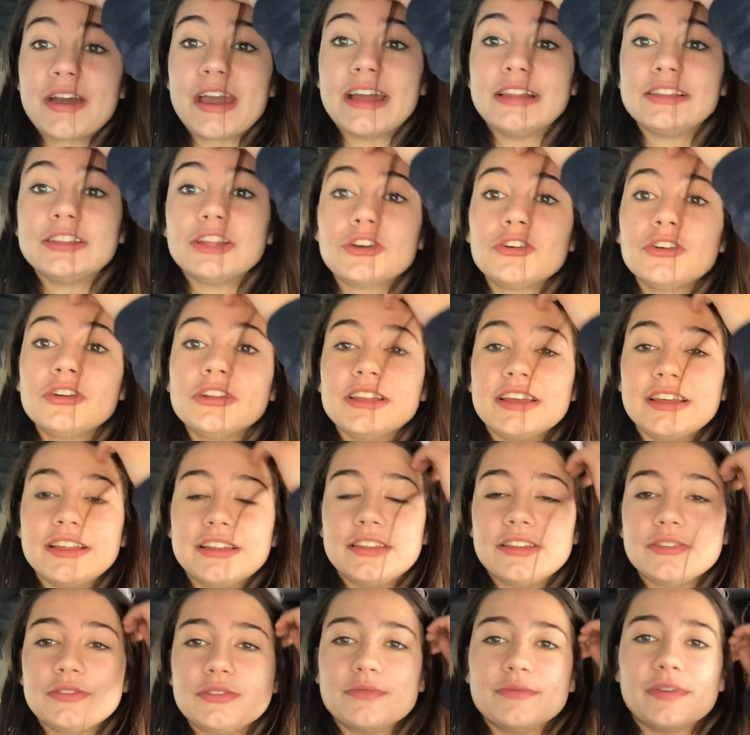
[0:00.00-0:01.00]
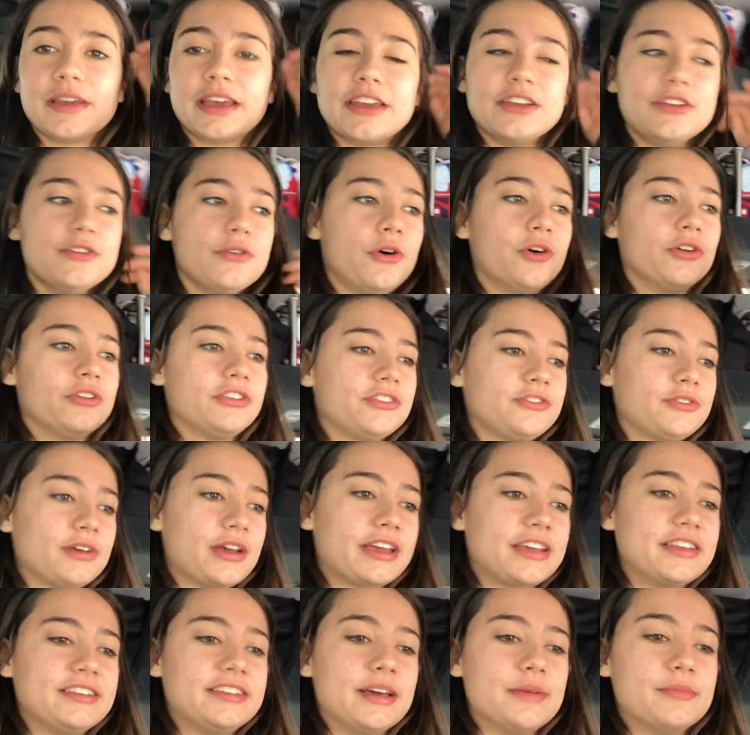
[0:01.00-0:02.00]
Okay, literally, this is me. Can you hold it so
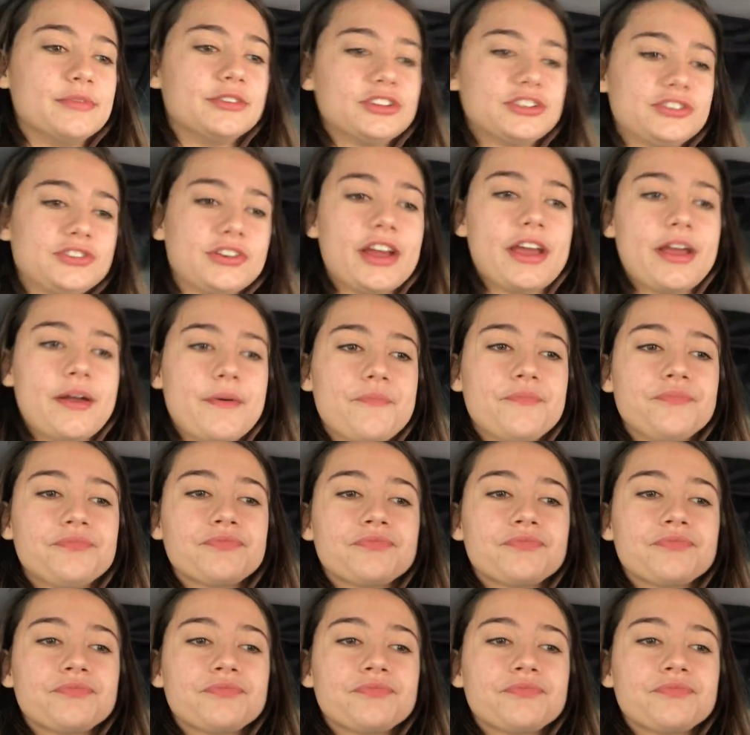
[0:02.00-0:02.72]
I can demonstrate?